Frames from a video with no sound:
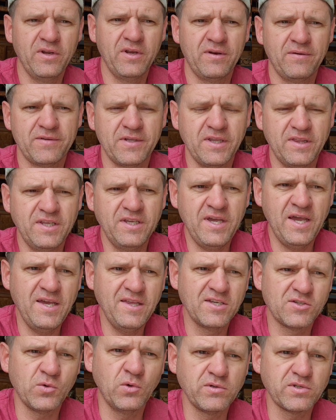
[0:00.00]
and I said, hey,
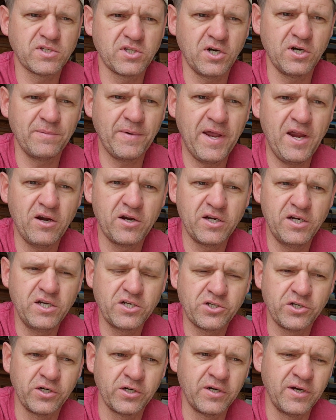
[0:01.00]
this won't start my air
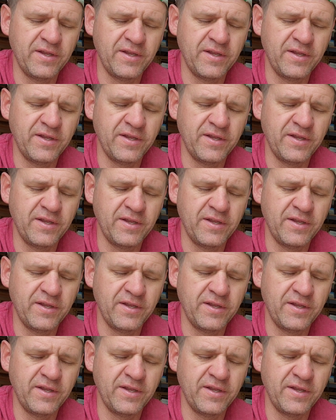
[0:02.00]
conditioner.